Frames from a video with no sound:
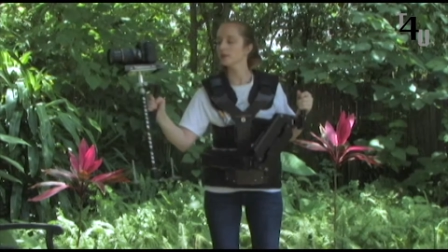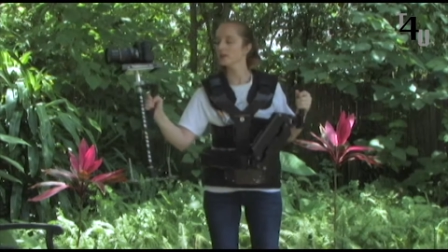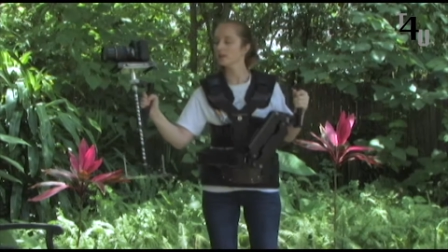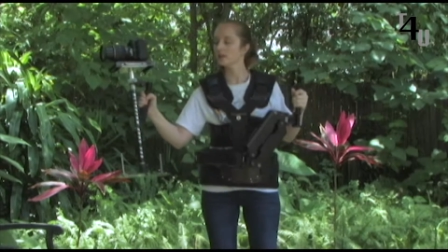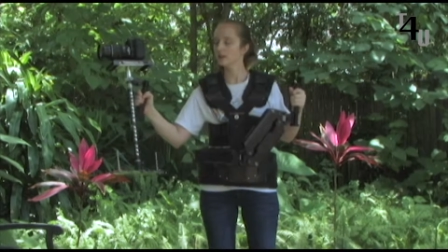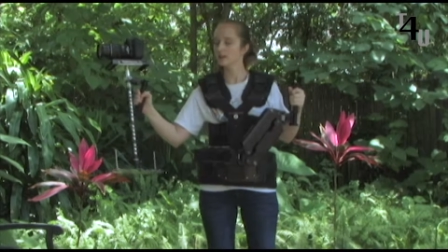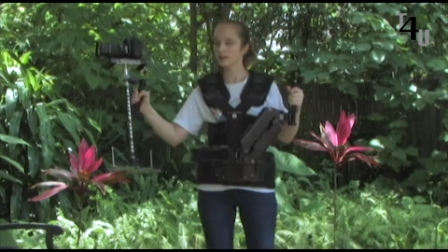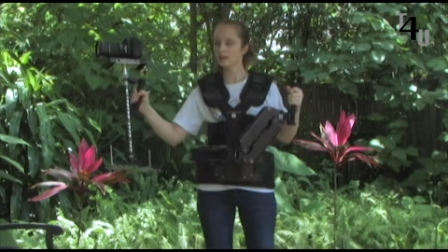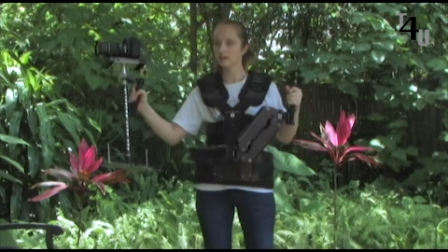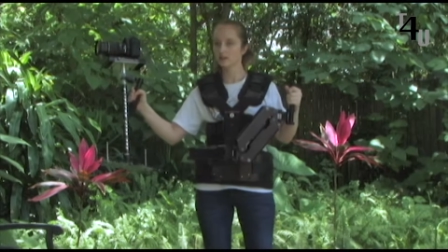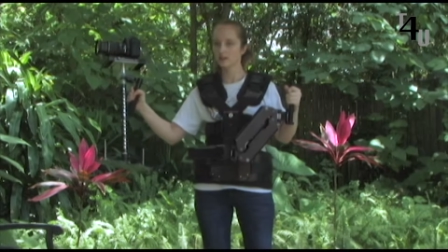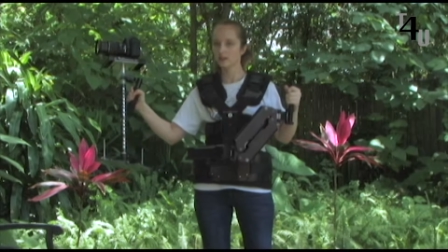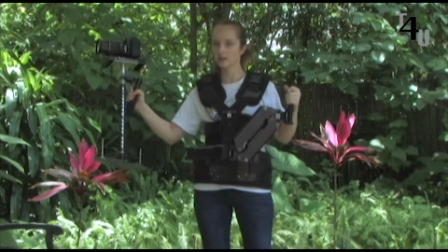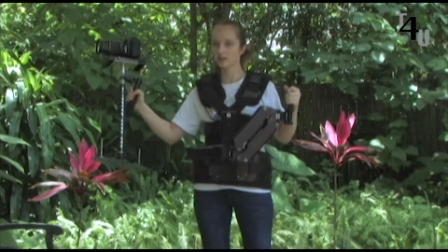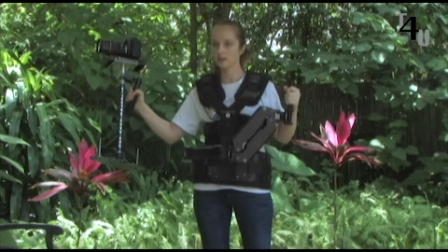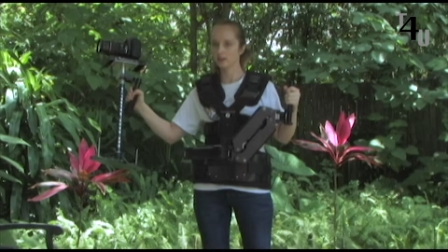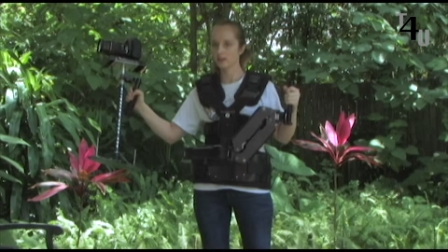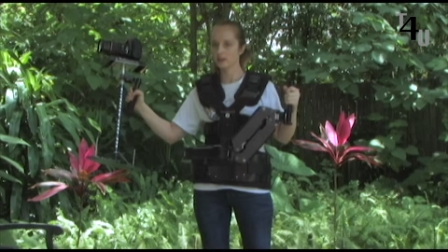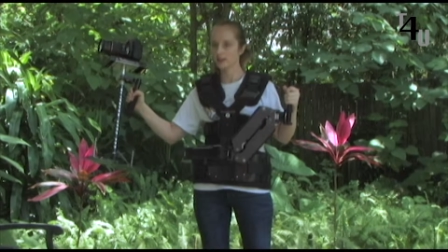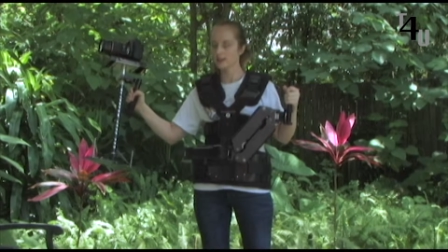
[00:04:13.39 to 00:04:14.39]
here,
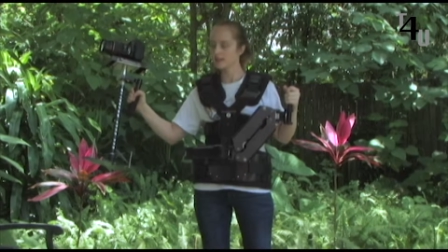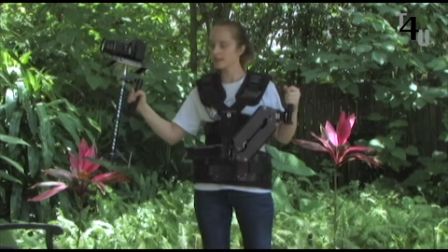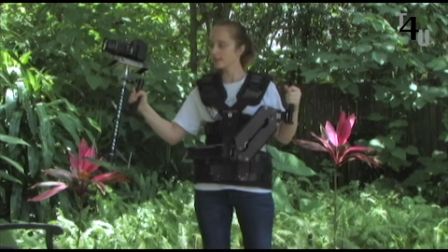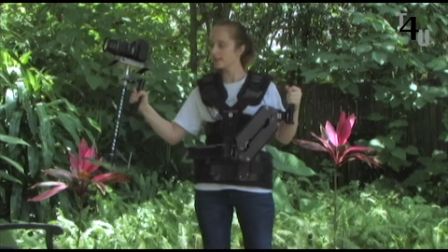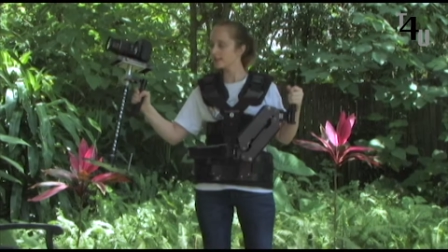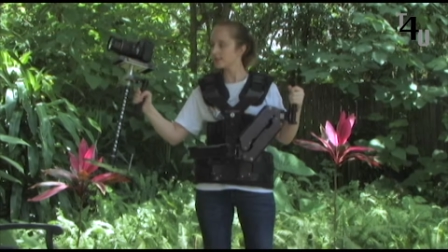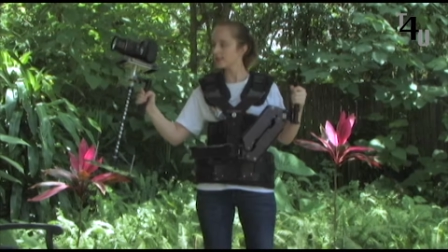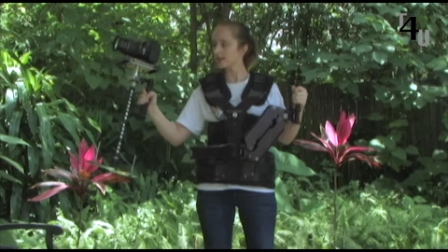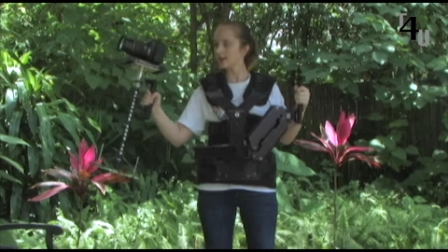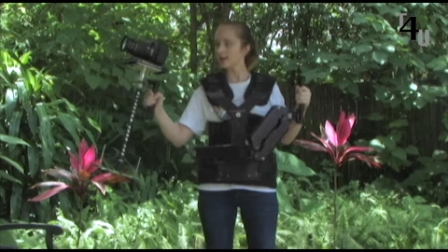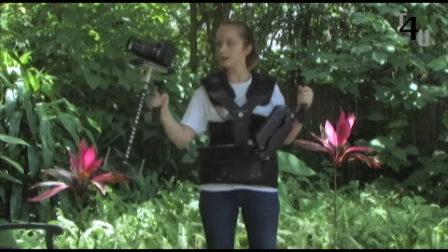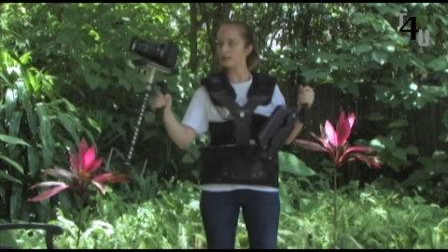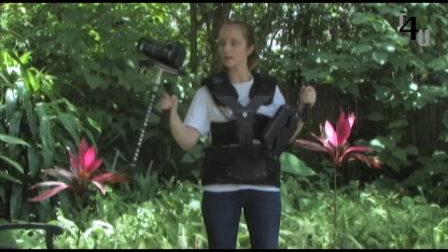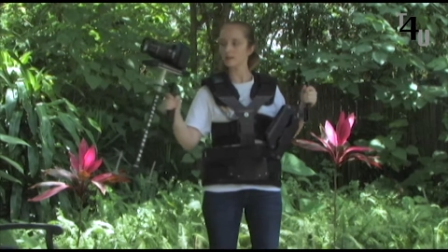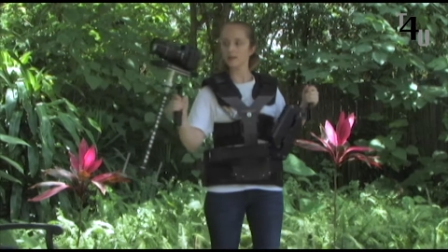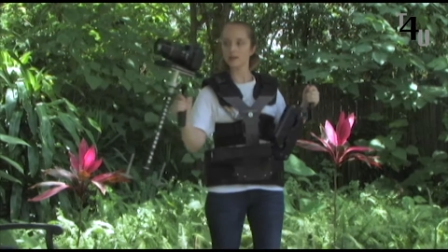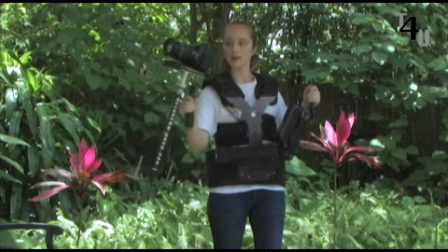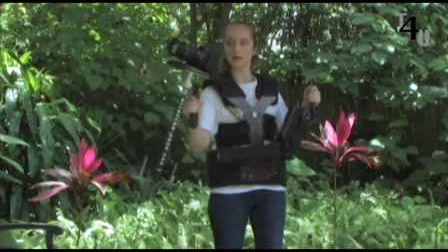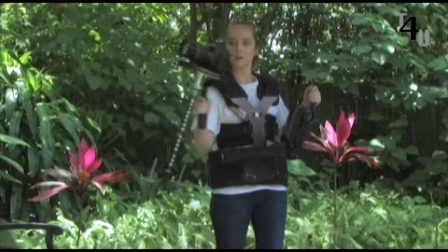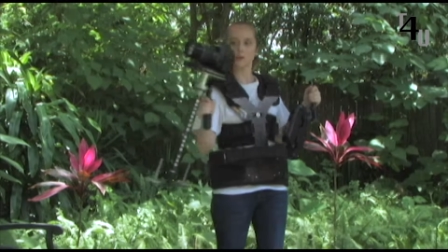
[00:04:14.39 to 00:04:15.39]
this handle
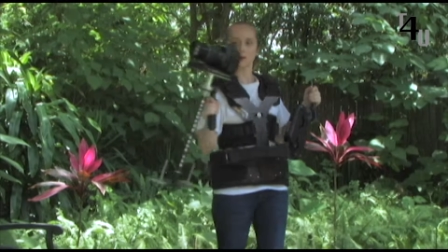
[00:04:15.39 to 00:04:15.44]
that I